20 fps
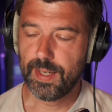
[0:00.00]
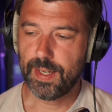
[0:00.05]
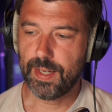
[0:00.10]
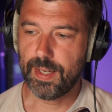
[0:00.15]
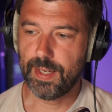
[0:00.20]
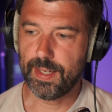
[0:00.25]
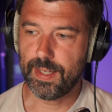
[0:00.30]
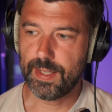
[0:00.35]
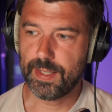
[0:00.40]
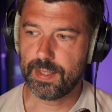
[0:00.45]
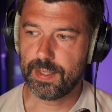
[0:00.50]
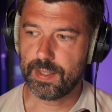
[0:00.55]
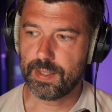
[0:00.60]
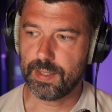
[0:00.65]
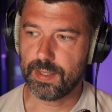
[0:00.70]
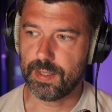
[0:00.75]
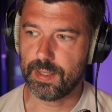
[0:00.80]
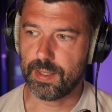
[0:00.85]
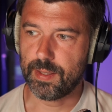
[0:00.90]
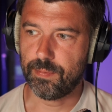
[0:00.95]
And
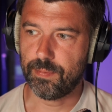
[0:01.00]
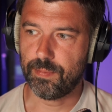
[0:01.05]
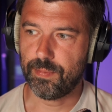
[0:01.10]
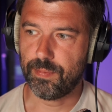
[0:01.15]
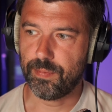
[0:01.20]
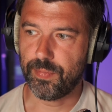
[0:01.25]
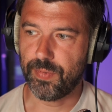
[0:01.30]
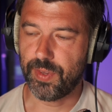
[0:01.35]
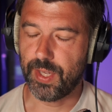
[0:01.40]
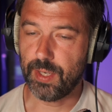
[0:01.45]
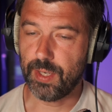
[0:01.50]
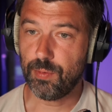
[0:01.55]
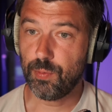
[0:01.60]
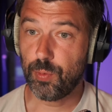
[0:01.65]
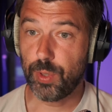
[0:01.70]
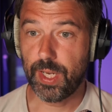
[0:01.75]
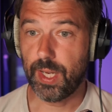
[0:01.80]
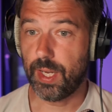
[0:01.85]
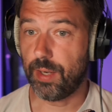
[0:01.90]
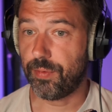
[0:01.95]
then
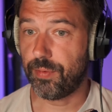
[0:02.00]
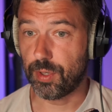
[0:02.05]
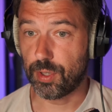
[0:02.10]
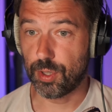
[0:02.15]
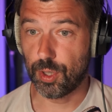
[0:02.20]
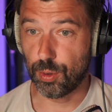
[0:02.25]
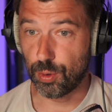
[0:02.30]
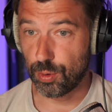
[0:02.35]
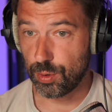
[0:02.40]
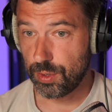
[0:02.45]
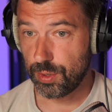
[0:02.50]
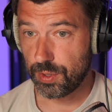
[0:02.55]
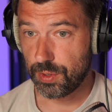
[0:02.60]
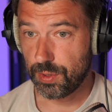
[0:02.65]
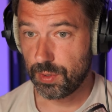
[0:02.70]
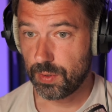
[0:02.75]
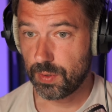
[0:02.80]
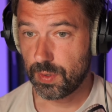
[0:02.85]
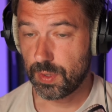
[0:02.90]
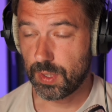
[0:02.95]
we have the code
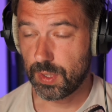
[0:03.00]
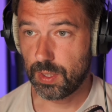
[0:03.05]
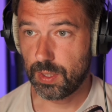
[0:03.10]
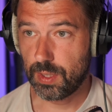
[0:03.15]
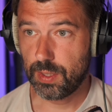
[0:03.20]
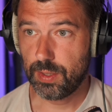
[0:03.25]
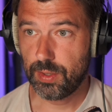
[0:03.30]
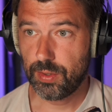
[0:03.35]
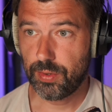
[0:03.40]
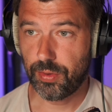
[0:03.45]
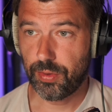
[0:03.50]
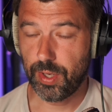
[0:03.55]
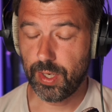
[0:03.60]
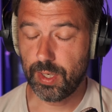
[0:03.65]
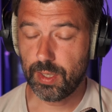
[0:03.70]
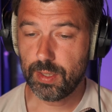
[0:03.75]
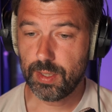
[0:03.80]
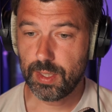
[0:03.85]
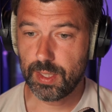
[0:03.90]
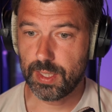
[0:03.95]

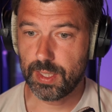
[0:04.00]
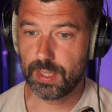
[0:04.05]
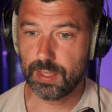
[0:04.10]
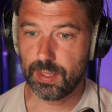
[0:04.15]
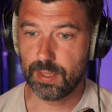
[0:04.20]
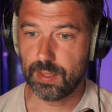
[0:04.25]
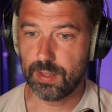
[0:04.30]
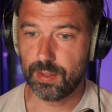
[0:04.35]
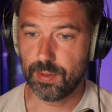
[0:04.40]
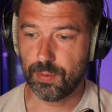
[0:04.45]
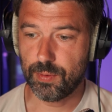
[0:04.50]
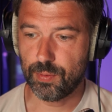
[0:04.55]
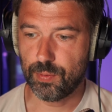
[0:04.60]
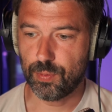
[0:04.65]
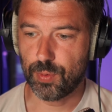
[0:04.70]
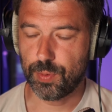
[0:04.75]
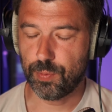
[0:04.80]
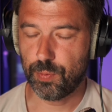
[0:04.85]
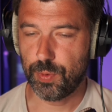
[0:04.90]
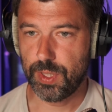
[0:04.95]
there. And
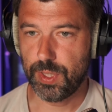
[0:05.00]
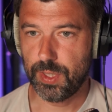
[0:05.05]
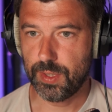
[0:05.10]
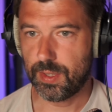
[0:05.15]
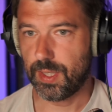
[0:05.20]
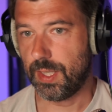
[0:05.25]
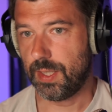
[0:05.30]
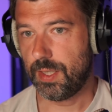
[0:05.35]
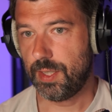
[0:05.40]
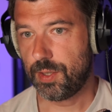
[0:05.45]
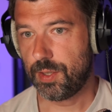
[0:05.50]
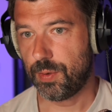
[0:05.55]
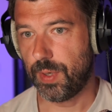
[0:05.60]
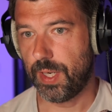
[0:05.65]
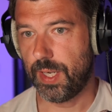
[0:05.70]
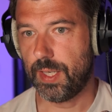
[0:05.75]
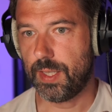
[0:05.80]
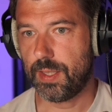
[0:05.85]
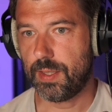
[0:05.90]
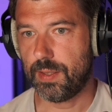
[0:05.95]
what we then need to
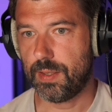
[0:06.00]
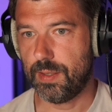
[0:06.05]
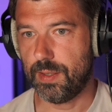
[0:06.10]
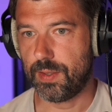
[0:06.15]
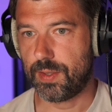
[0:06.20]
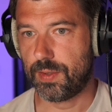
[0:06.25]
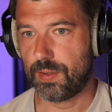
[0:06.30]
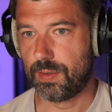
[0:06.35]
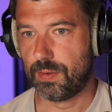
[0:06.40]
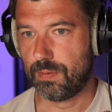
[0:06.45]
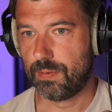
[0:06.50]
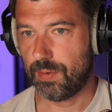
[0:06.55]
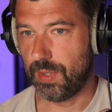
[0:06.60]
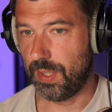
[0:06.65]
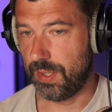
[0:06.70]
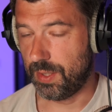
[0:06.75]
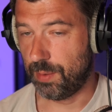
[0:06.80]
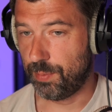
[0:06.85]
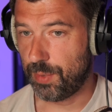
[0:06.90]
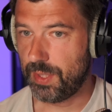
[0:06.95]
add is
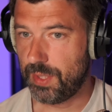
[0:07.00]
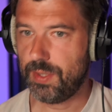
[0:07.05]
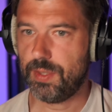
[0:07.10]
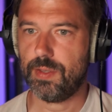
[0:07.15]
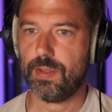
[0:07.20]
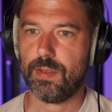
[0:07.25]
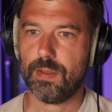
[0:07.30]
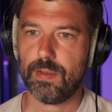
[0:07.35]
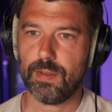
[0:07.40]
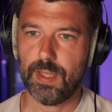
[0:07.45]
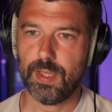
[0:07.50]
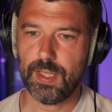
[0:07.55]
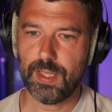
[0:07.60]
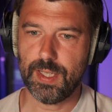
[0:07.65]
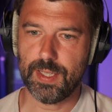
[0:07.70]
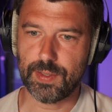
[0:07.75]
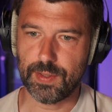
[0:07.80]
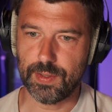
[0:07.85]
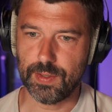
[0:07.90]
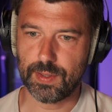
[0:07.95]
database and
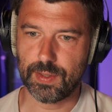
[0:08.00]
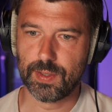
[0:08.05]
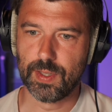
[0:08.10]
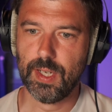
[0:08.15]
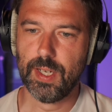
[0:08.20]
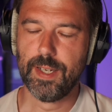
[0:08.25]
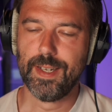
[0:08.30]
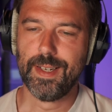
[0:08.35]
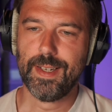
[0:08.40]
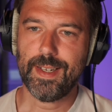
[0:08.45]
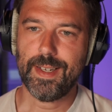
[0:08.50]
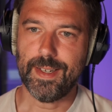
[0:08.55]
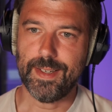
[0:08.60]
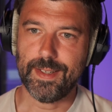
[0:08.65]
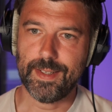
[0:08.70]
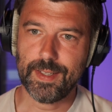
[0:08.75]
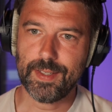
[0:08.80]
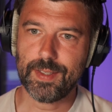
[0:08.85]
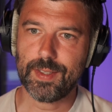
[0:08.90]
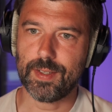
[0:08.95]
assets. And
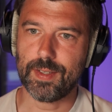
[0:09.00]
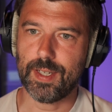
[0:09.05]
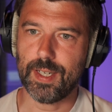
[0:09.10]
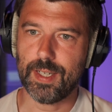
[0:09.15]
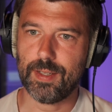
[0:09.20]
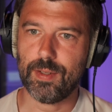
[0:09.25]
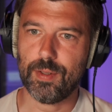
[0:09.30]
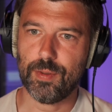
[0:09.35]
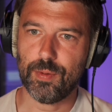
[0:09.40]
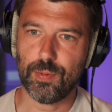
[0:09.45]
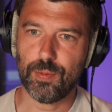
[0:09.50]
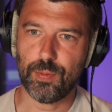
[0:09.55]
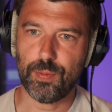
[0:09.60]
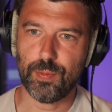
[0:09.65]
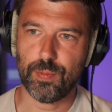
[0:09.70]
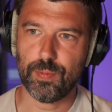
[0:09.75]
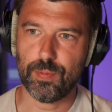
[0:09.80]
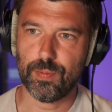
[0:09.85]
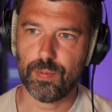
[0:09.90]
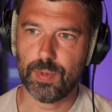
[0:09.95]
this, again,
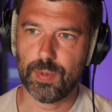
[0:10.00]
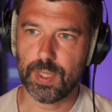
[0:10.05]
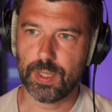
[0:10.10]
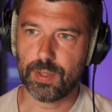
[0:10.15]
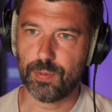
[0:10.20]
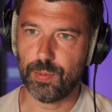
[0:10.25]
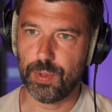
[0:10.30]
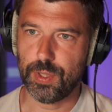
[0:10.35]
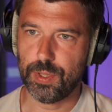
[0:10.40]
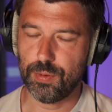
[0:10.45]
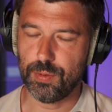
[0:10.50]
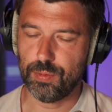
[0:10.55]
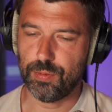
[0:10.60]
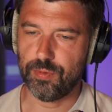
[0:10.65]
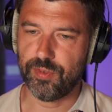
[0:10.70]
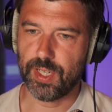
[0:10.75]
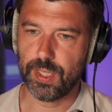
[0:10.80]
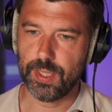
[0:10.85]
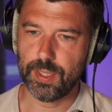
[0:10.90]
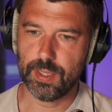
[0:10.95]
like we do
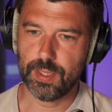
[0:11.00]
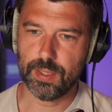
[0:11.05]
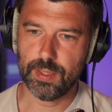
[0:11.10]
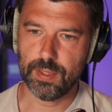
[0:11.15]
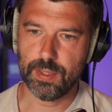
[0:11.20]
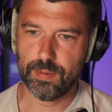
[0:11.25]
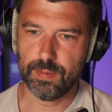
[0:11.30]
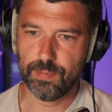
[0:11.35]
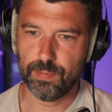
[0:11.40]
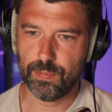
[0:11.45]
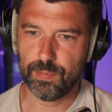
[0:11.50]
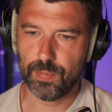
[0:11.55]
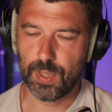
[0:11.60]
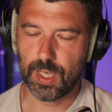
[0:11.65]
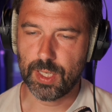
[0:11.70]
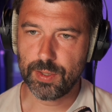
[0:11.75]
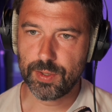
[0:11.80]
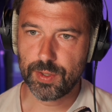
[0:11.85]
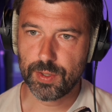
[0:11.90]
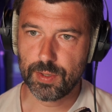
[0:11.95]
via
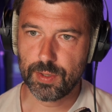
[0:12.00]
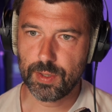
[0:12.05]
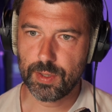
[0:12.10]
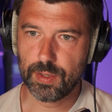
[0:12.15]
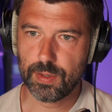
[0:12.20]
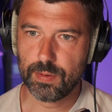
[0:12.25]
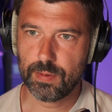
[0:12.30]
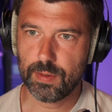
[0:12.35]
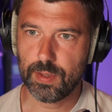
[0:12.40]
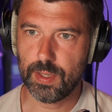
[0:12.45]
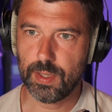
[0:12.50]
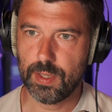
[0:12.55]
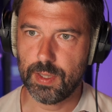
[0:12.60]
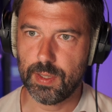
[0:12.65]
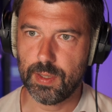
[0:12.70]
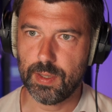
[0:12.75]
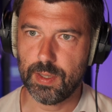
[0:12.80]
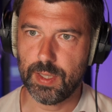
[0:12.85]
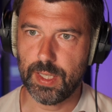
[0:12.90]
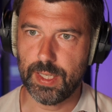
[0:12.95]
rsync
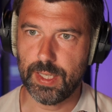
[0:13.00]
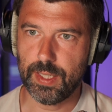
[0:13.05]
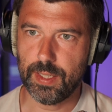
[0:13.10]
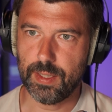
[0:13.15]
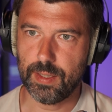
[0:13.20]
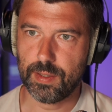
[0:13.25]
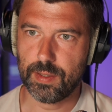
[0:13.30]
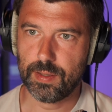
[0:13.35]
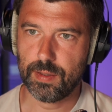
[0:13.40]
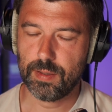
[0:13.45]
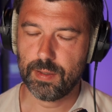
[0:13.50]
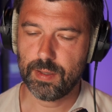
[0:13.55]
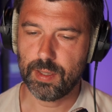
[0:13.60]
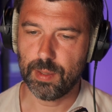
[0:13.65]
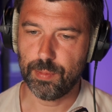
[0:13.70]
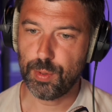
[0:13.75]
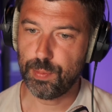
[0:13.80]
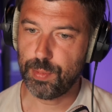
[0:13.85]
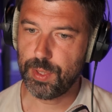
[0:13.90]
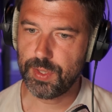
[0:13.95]
and
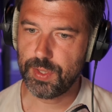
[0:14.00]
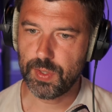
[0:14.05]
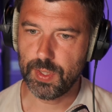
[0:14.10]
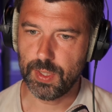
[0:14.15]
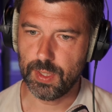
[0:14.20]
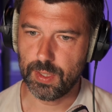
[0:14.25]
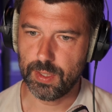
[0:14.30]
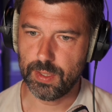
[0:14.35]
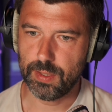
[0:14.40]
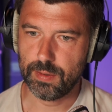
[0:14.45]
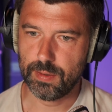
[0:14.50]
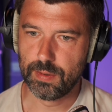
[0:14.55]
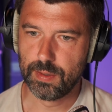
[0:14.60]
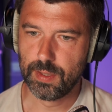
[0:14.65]
WP-CLI.